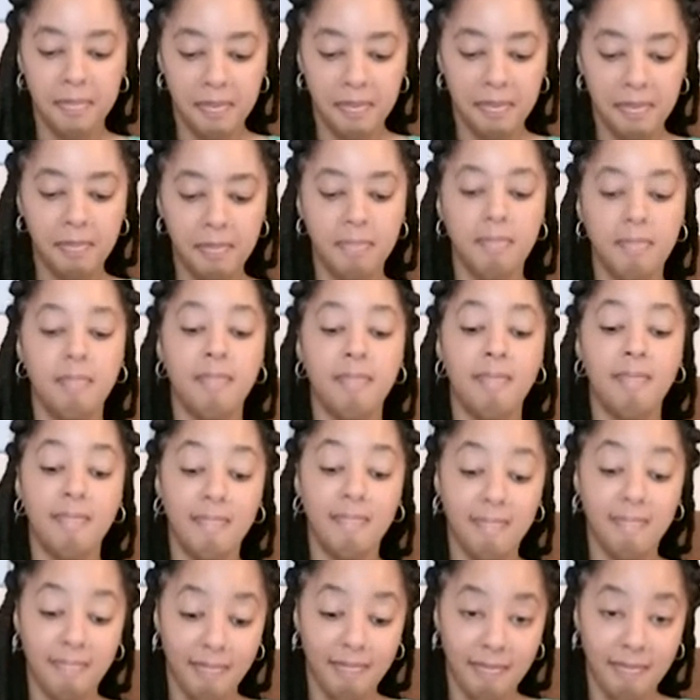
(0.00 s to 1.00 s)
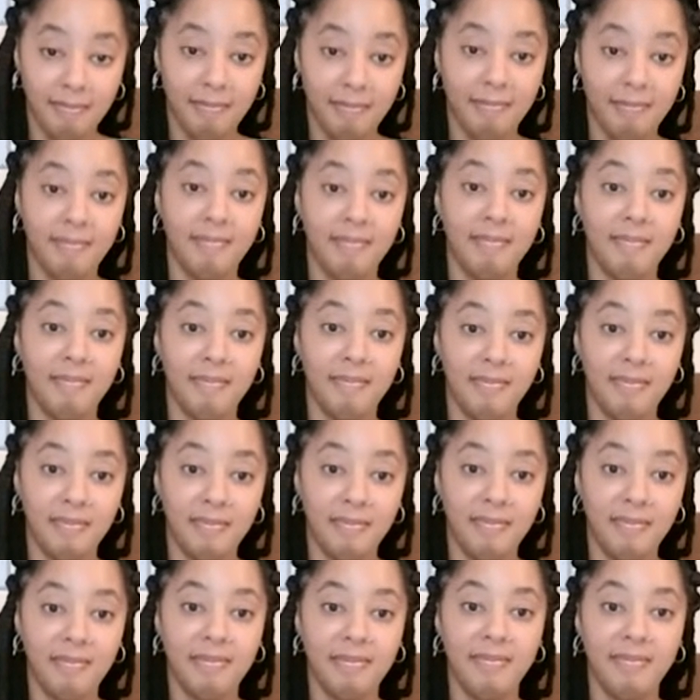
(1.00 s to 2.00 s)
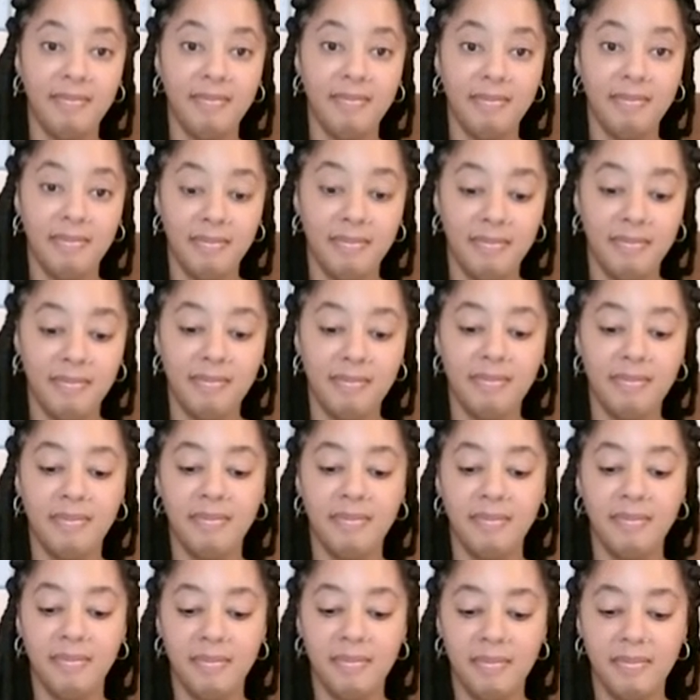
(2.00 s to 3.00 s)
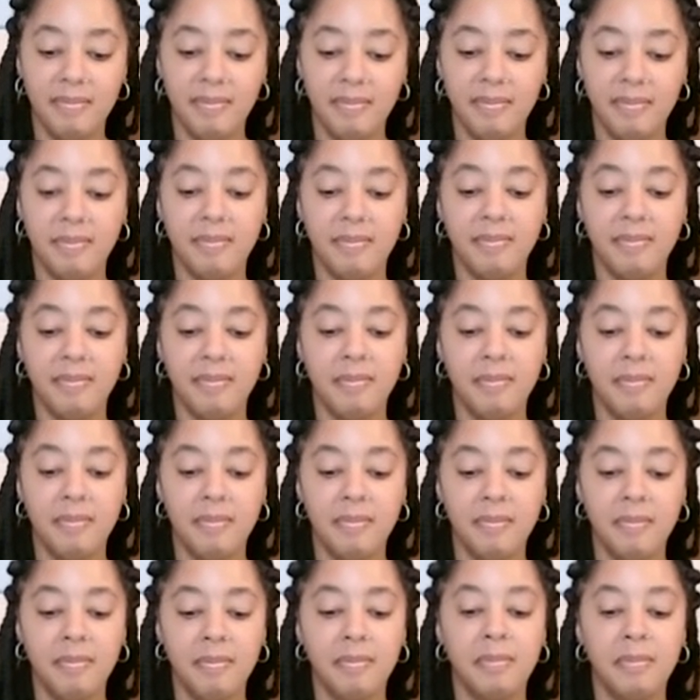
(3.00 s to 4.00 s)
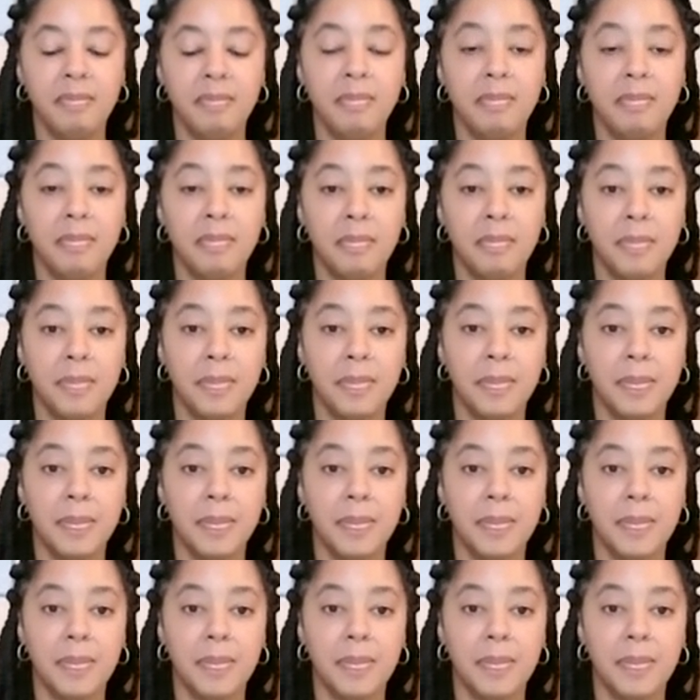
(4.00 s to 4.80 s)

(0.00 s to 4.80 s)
(not speaking)